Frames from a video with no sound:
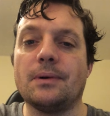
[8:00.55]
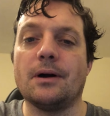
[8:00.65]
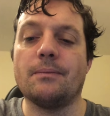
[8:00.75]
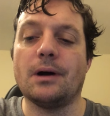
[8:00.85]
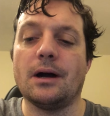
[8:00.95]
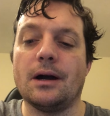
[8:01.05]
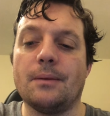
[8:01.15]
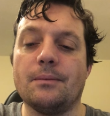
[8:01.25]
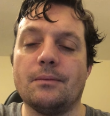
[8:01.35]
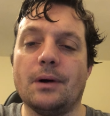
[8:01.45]

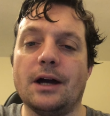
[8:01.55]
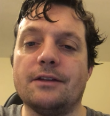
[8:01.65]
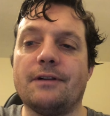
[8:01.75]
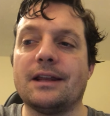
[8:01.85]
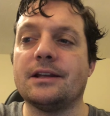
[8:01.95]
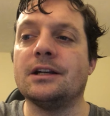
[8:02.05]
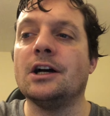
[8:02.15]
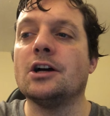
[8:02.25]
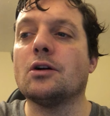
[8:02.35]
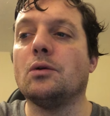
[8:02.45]
behind the fact that
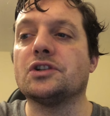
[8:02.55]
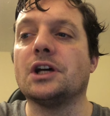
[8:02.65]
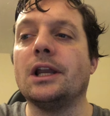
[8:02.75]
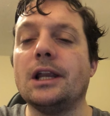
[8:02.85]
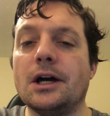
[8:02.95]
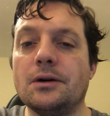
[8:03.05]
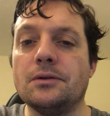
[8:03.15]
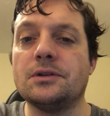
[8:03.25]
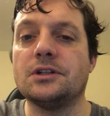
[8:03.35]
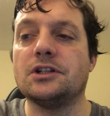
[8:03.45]
courts are
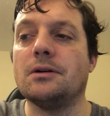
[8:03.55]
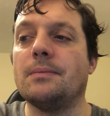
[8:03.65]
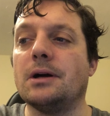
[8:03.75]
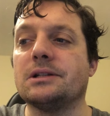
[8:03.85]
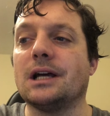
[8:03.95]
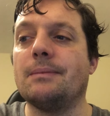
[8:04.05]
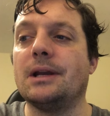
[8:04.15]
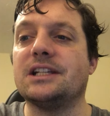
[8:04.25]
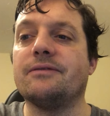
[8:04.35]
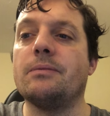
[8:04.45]
loath to impose
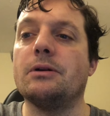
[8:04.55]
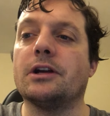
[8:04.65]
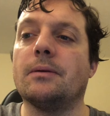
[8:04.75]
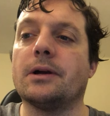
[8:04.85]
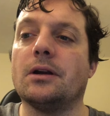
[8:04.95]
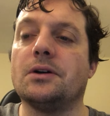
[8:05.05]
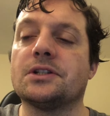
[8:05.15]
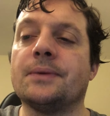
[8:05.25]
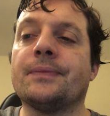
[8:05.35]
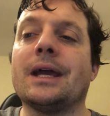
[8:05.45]
liability for pure economic
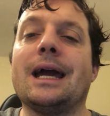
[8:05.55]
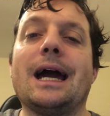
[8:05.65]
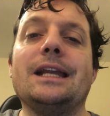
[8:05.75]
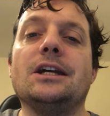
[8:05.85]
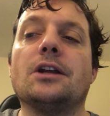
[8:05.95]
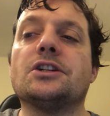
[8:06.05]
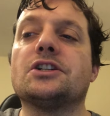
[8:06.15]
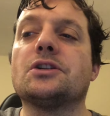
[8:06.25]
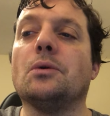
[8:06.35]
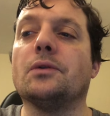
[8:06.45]
loss, and he
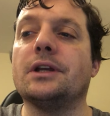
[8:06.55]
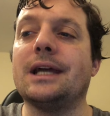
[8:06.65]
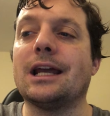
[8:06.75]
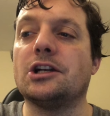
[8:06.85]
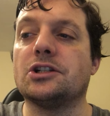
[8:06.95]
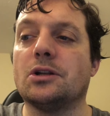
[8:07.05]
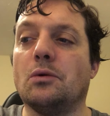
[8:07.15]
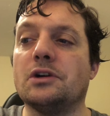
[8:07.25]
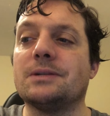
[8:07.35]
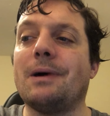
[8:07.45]
underscored that negligence
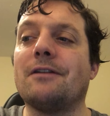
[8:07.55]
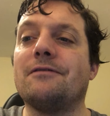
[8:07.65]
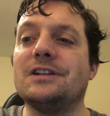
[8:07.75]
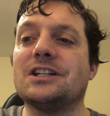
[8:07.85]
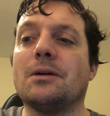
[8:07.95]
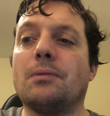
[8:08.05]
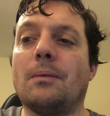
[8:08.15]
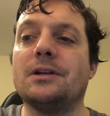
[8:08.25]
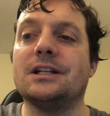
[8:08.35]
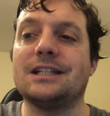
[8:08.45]
law is about physical
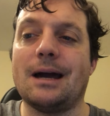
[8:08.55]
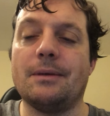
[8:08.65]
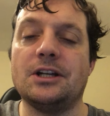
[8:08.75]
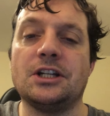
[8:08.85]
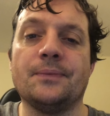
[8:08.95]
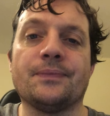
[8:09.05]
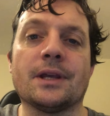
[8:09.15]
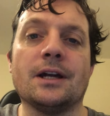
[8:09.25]
property and damage.